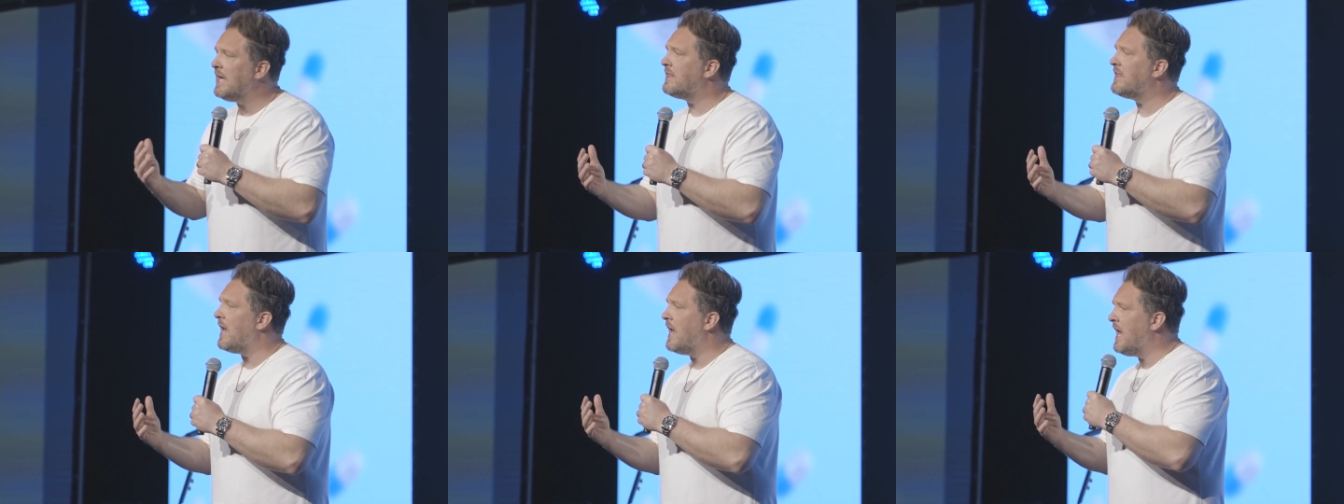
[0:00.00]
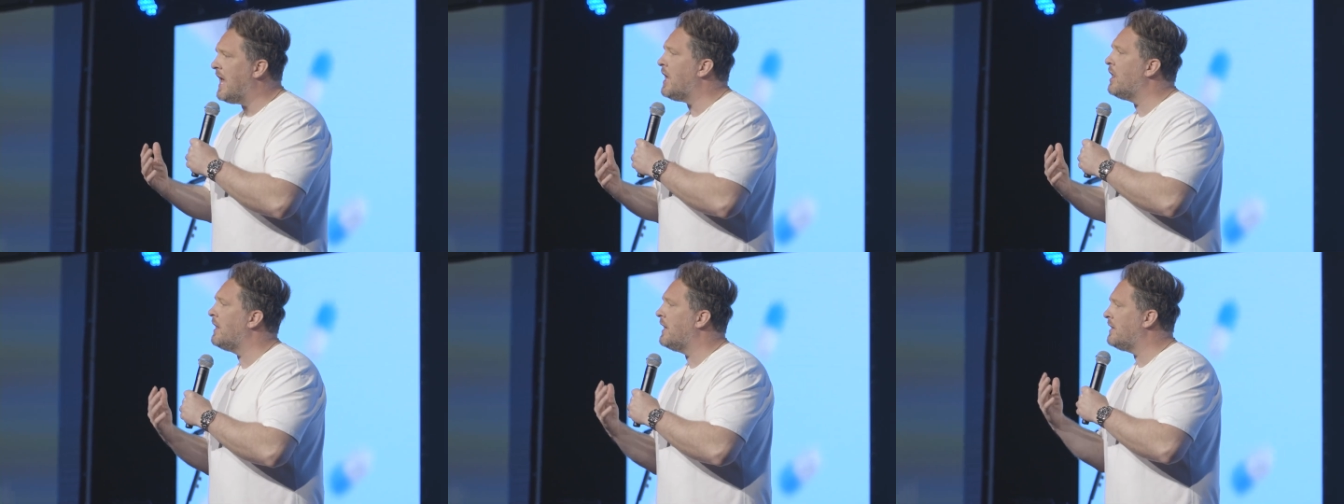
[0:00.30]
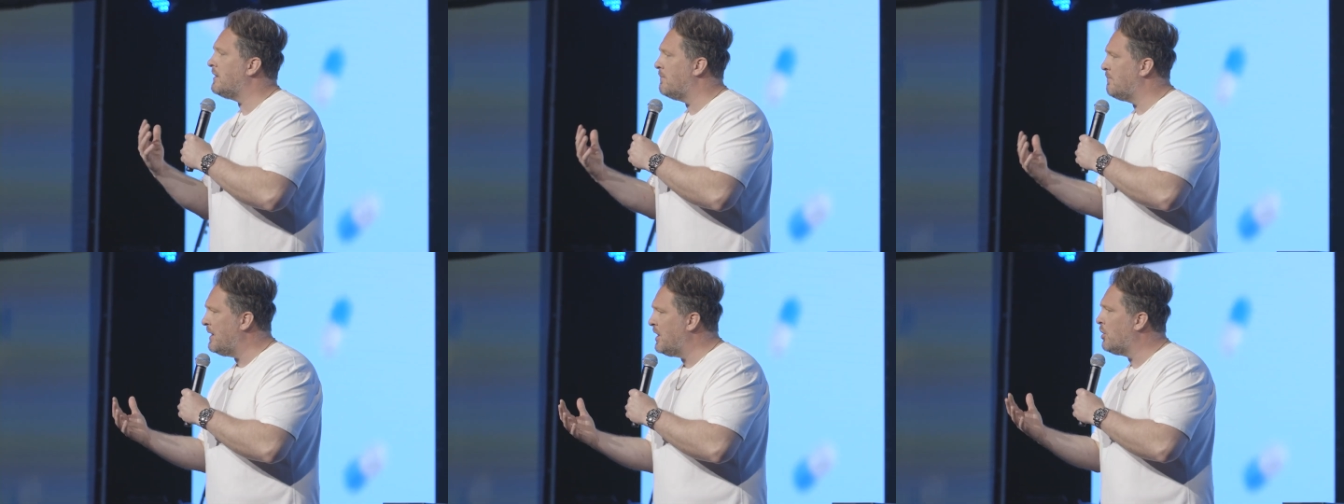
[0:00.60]
the healing,
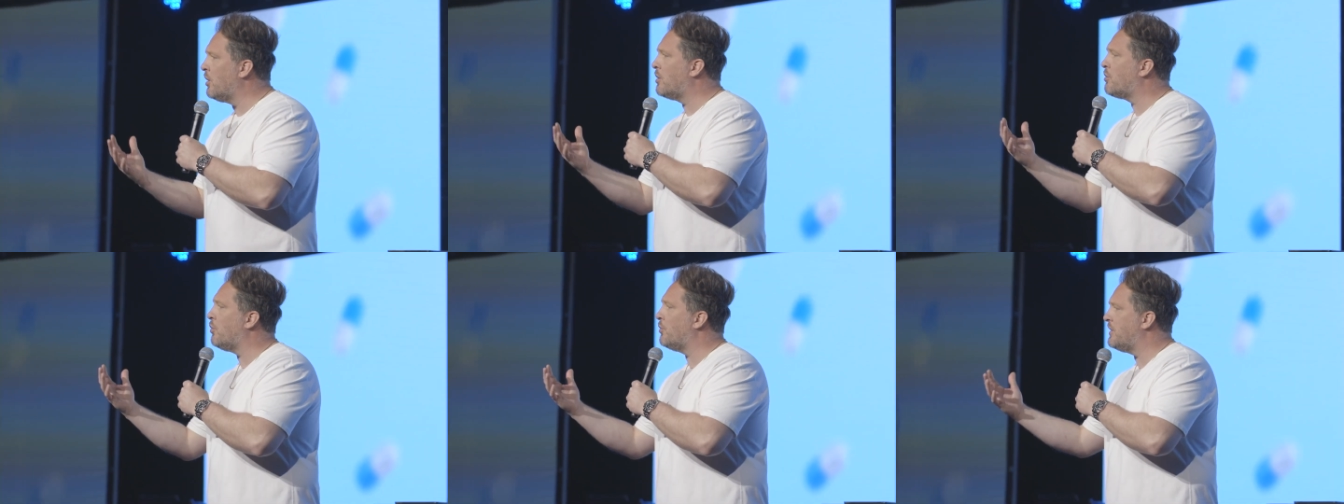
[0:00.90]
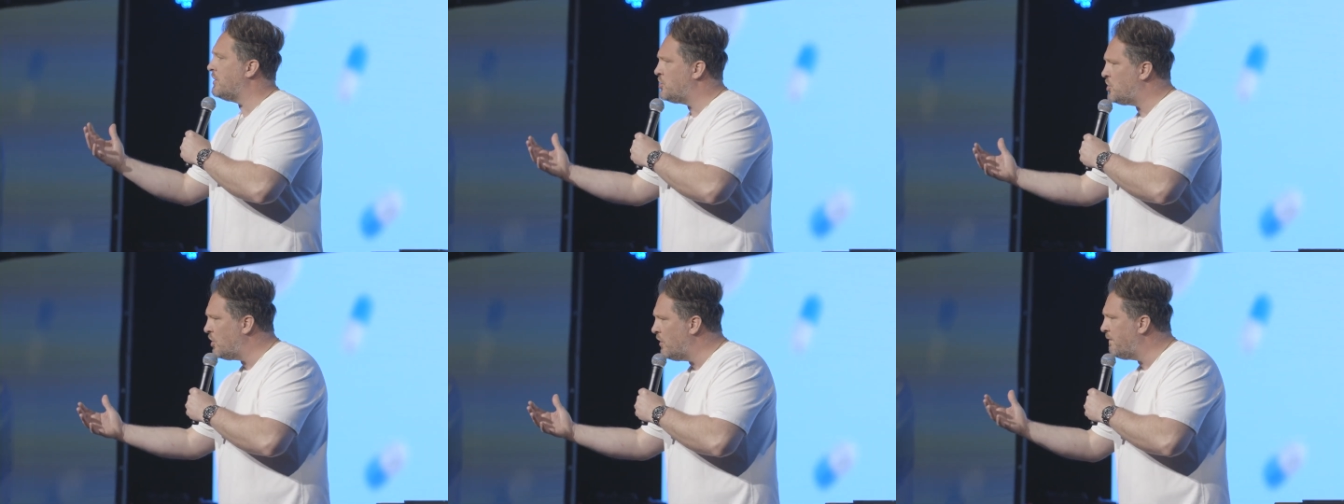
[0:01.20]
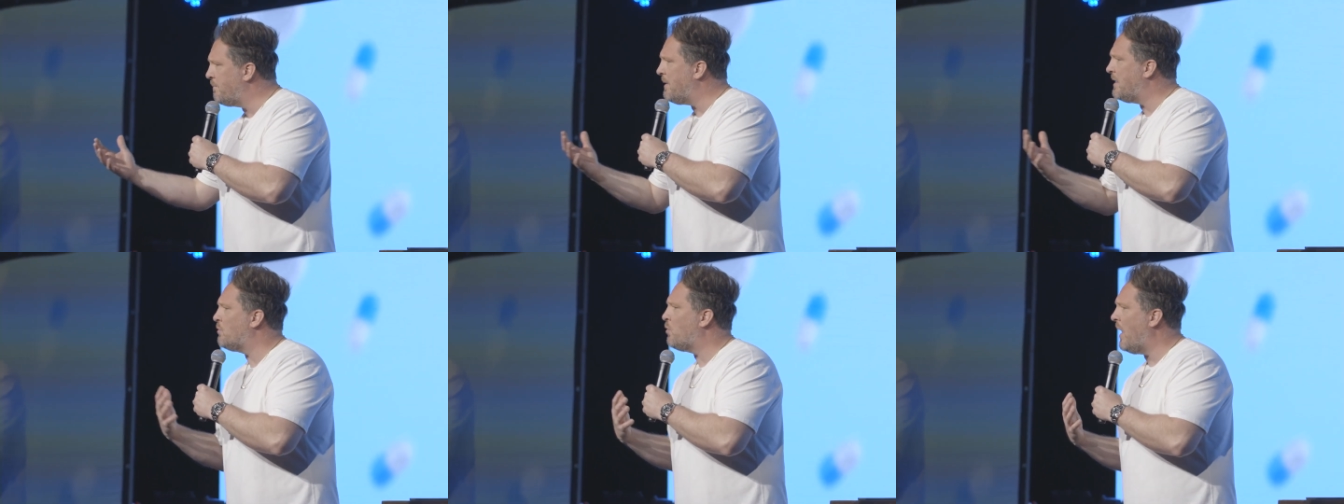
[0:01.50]
the miracle that you've
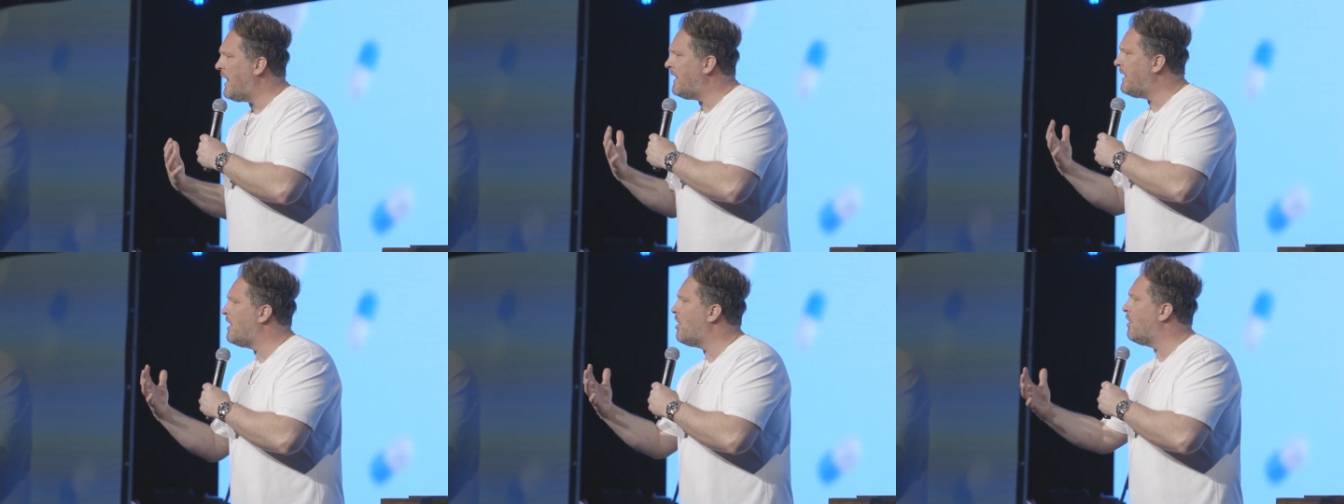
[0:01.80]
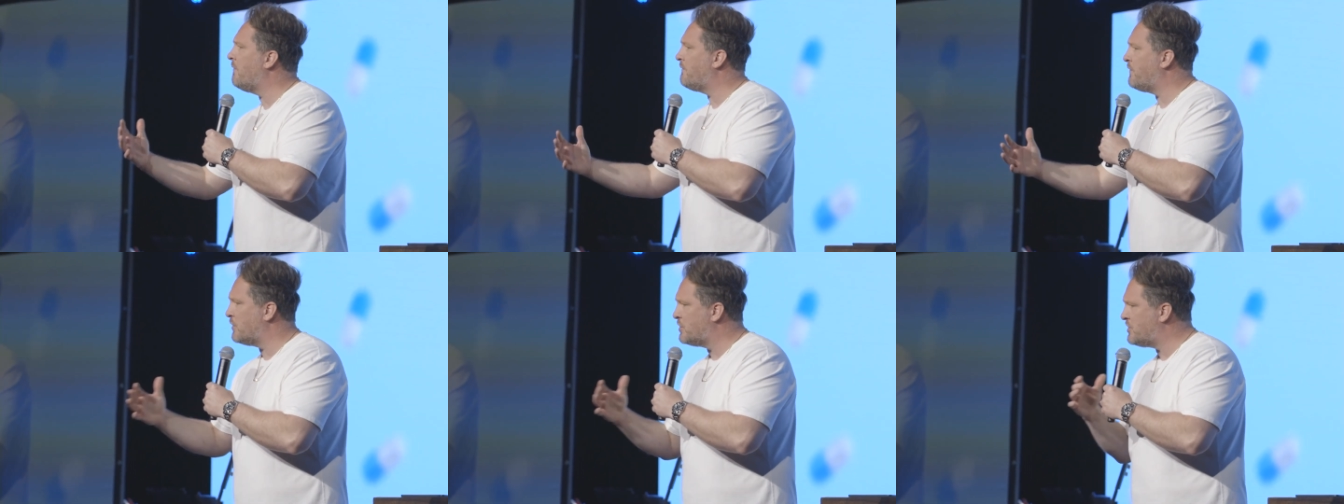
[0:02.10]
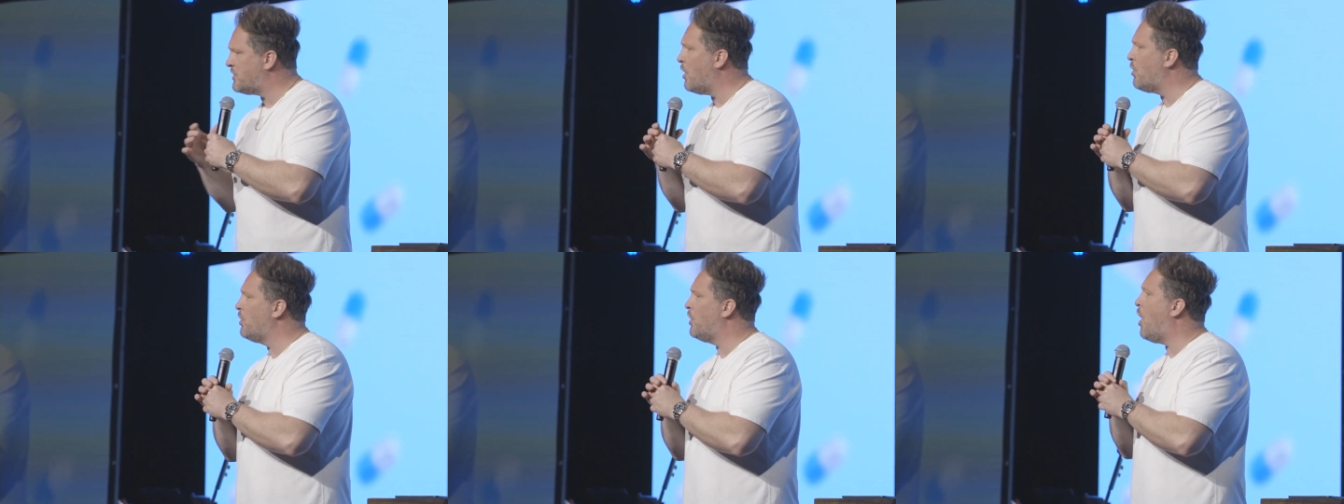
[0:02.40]
been waiting on for
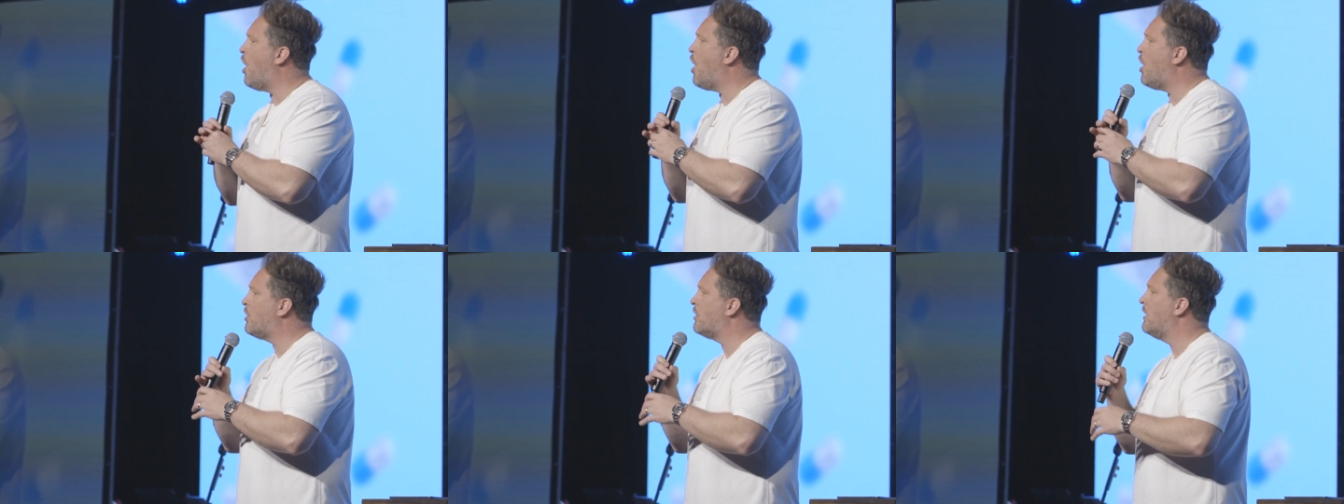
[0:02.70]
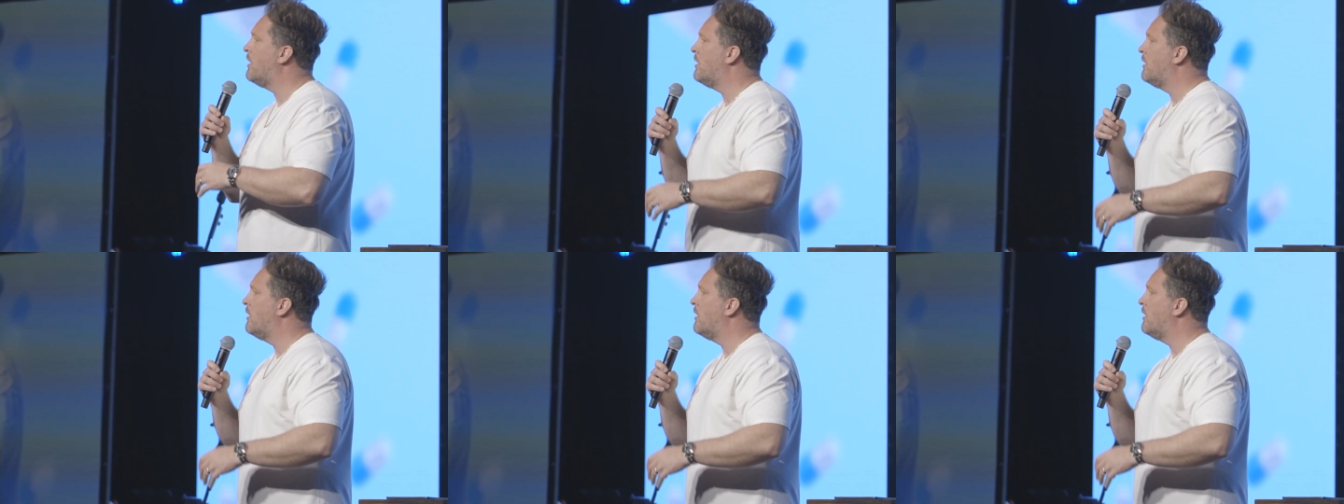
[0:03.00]
so long.